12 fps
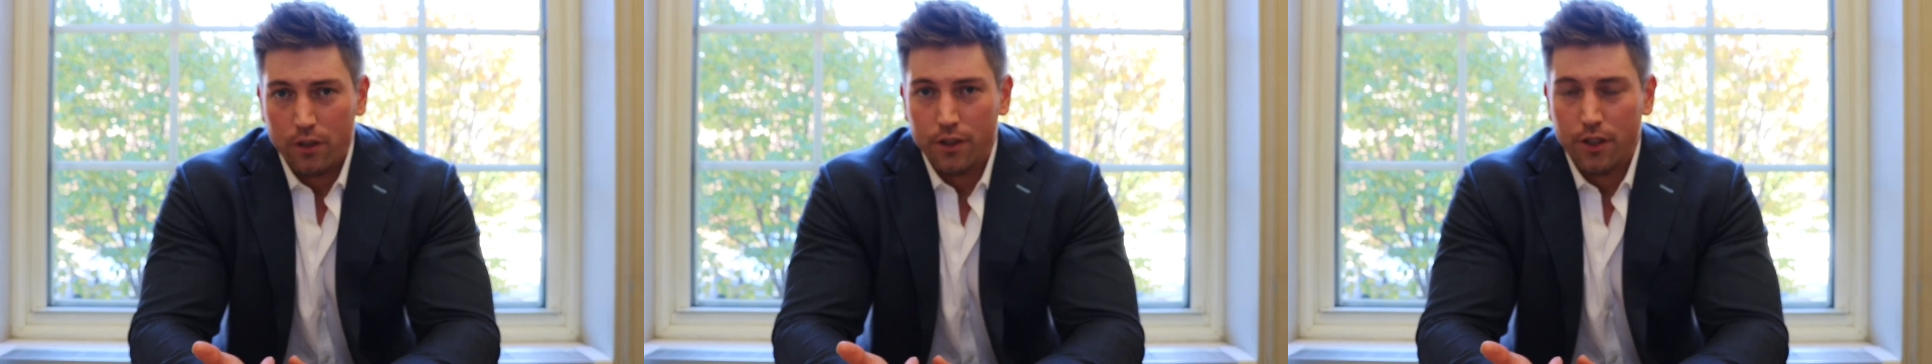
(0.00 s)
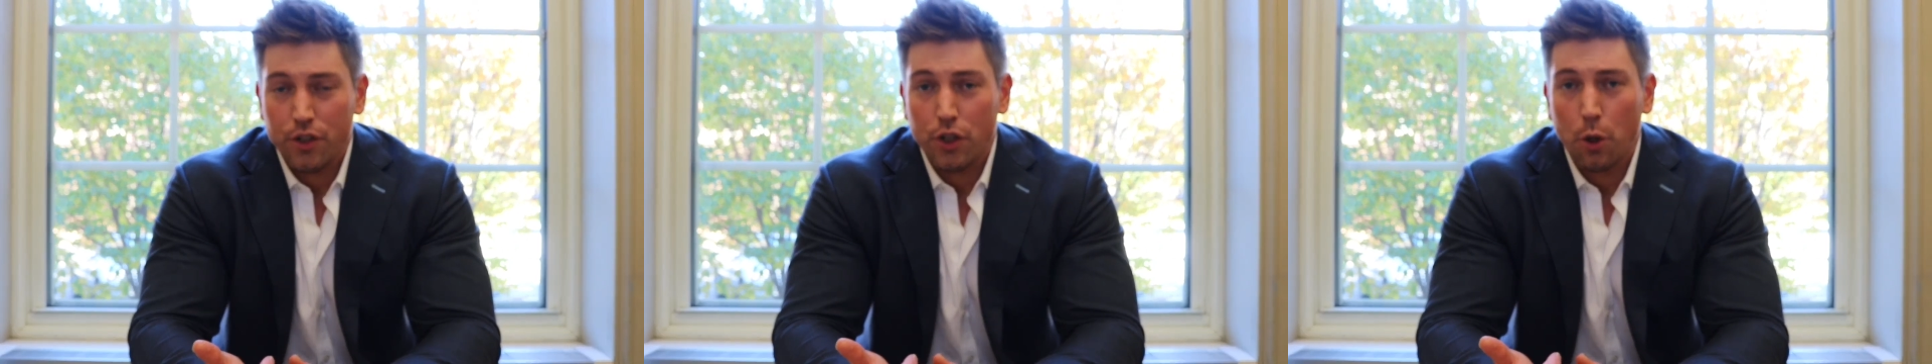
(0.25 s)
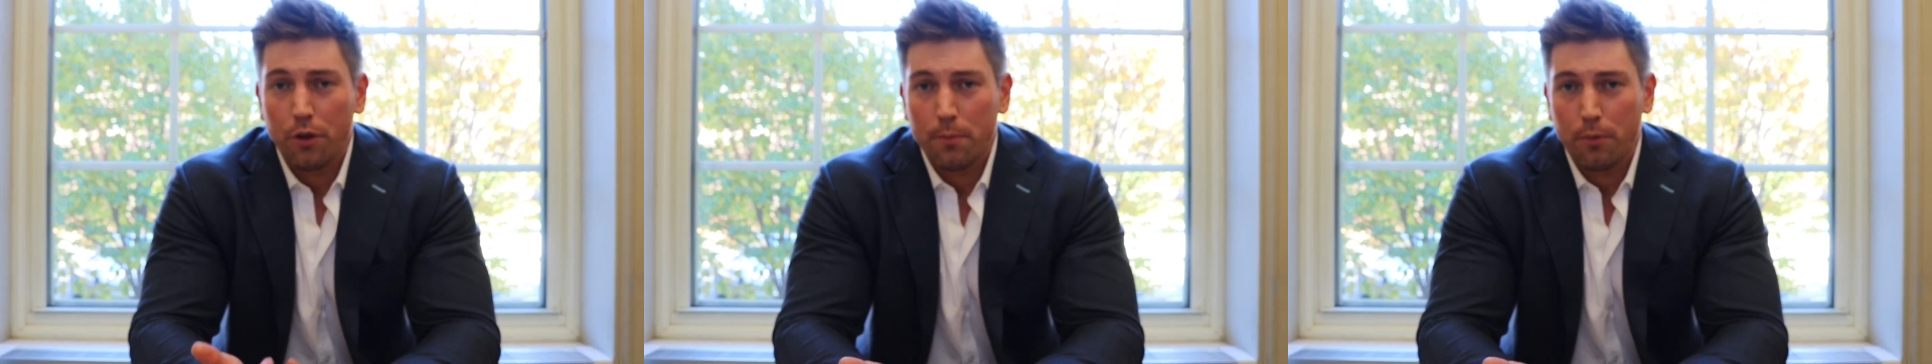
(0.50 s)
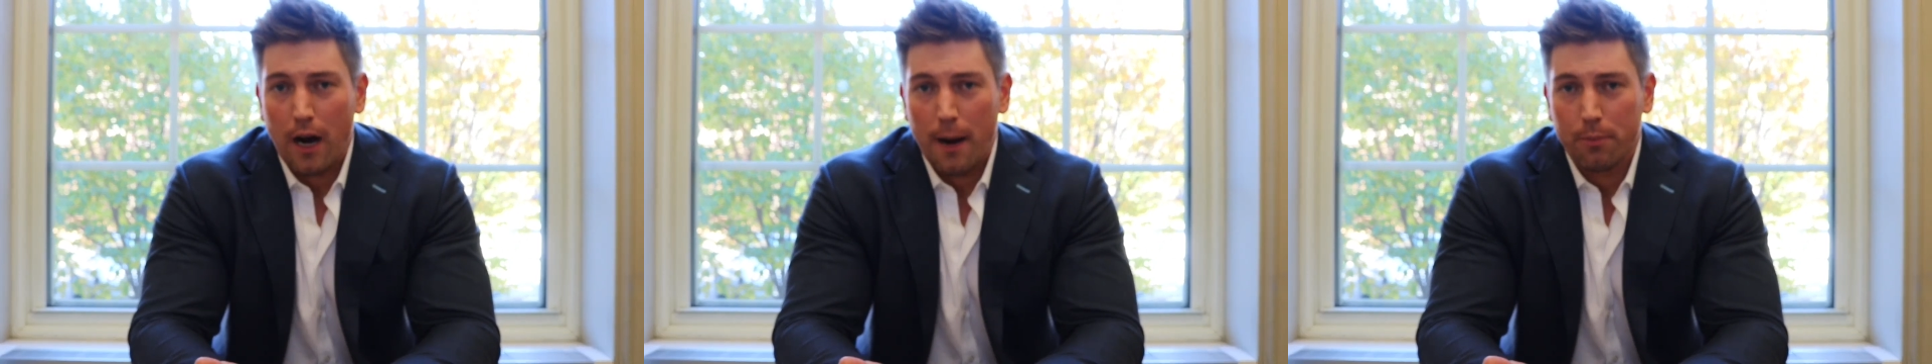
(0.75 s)
to show the
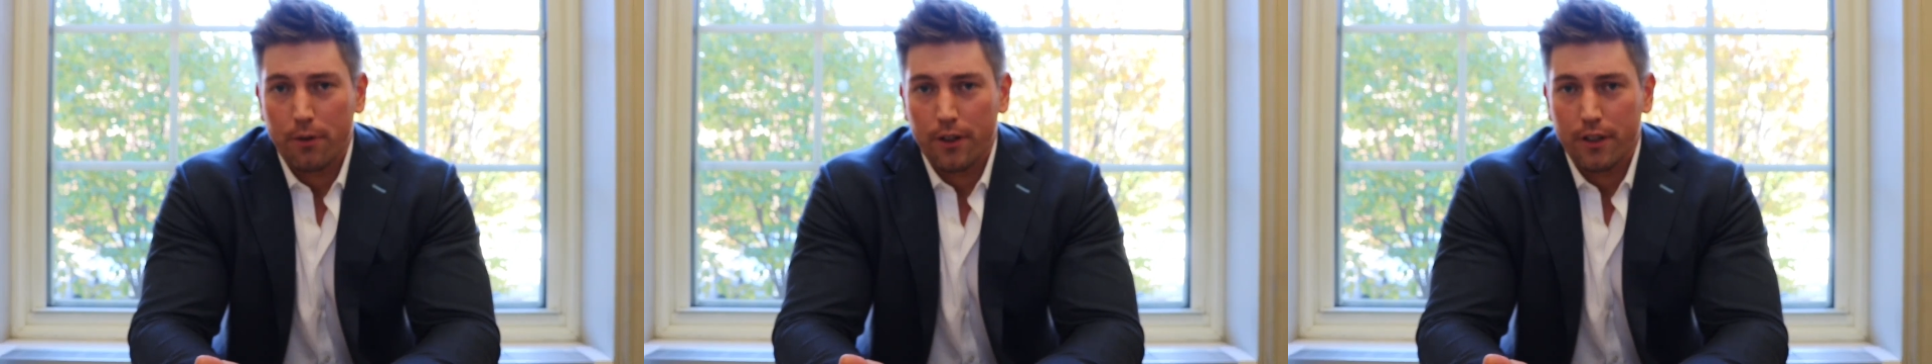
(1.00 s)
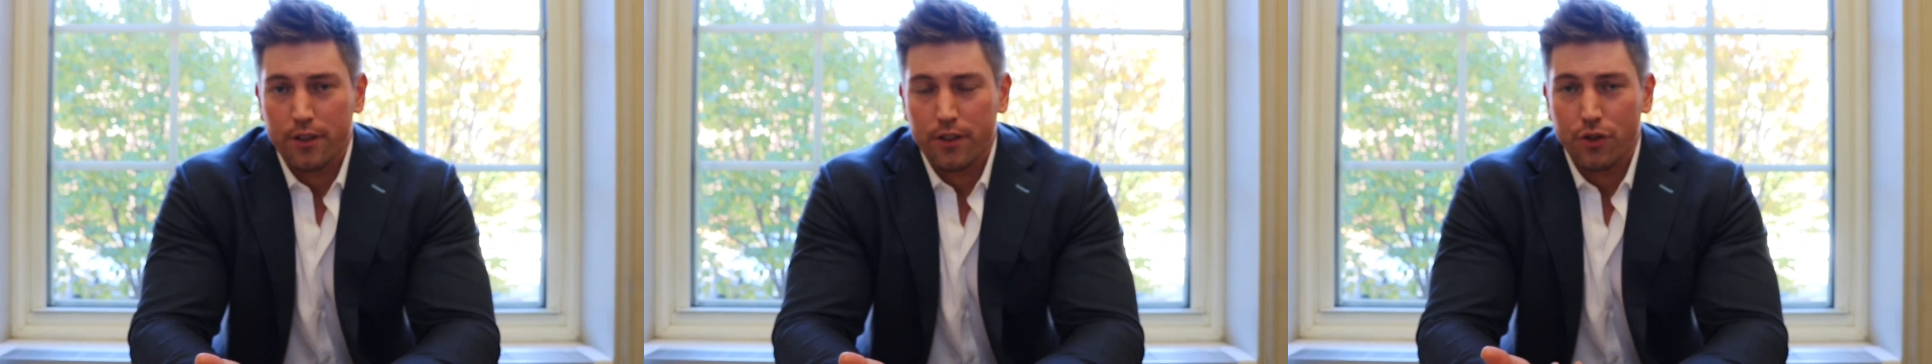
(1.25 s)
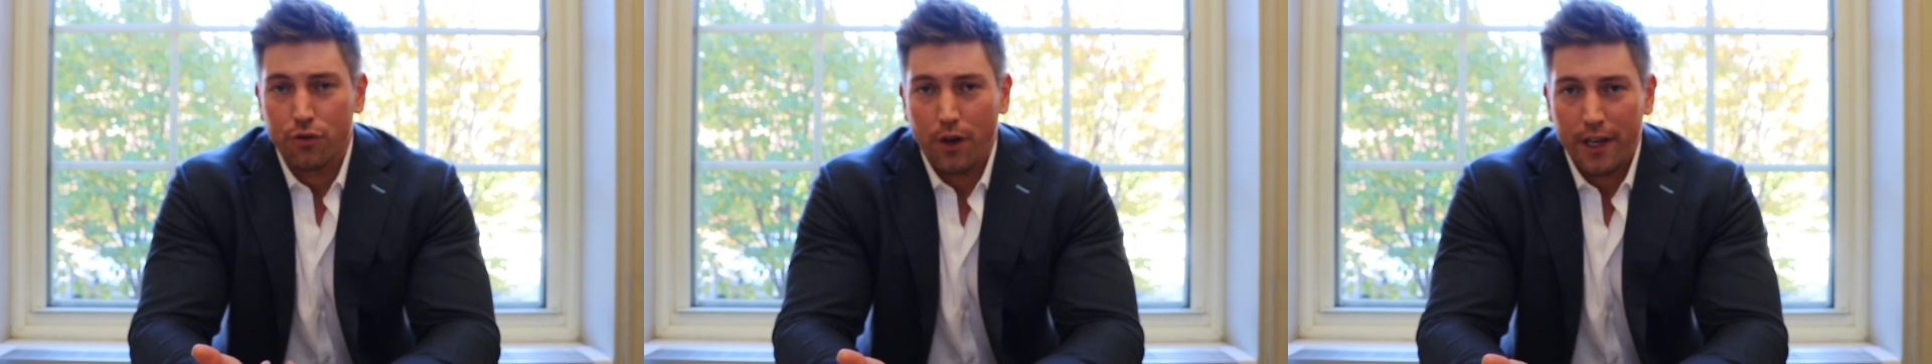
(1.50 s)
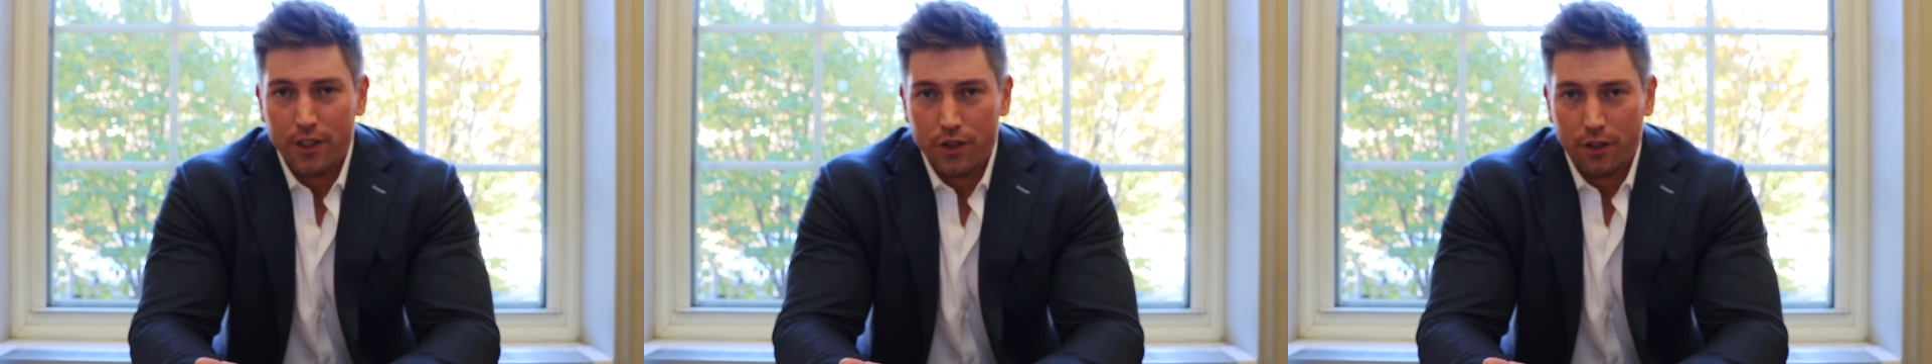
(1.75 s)
property to
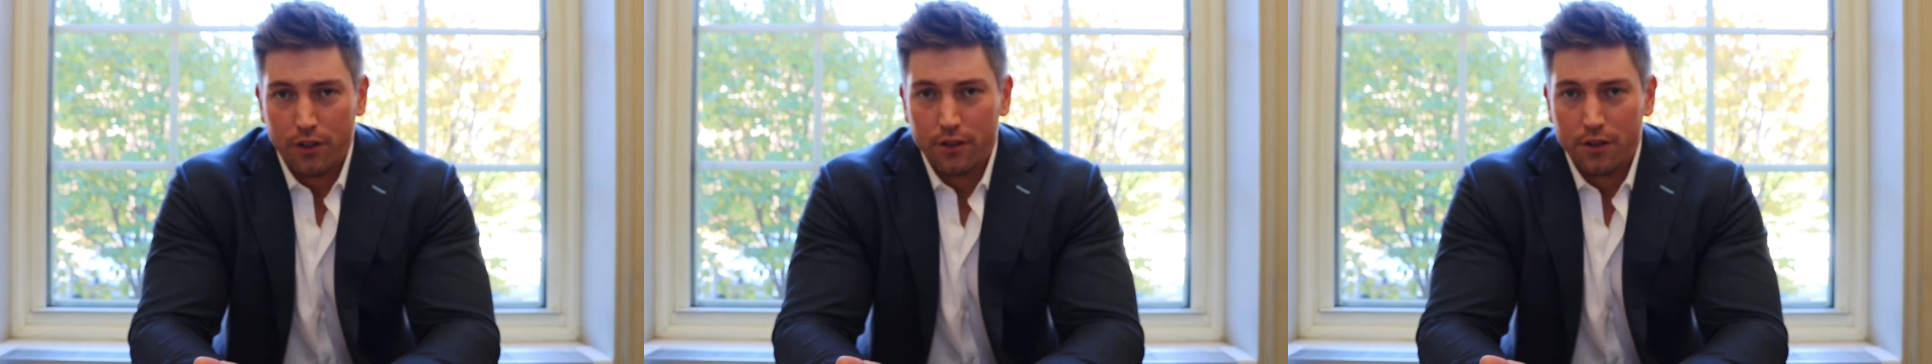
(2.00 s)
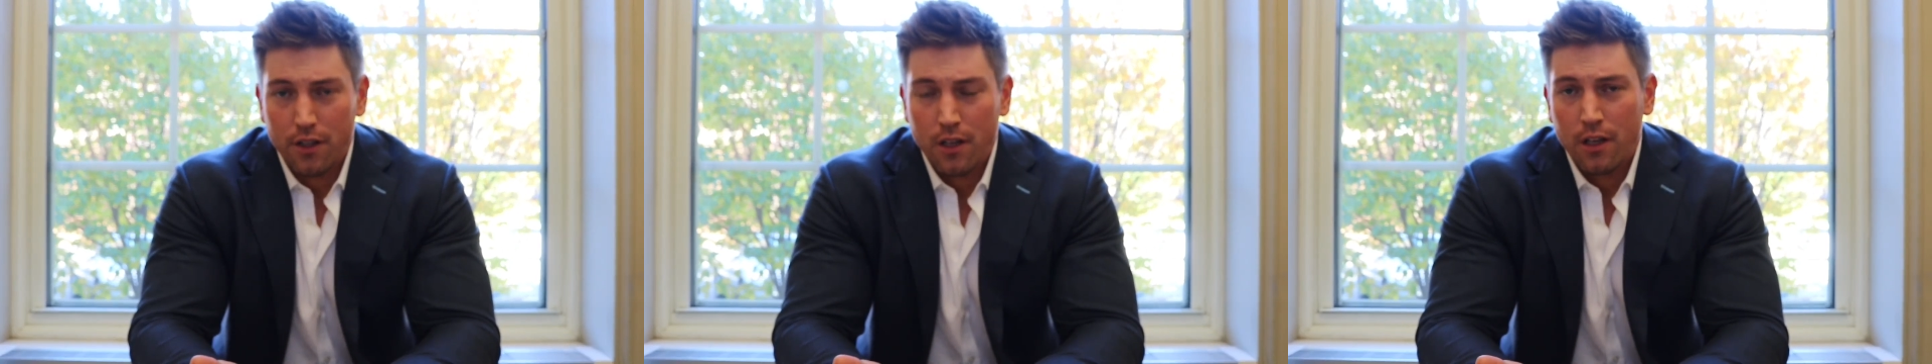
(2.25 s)
strangers.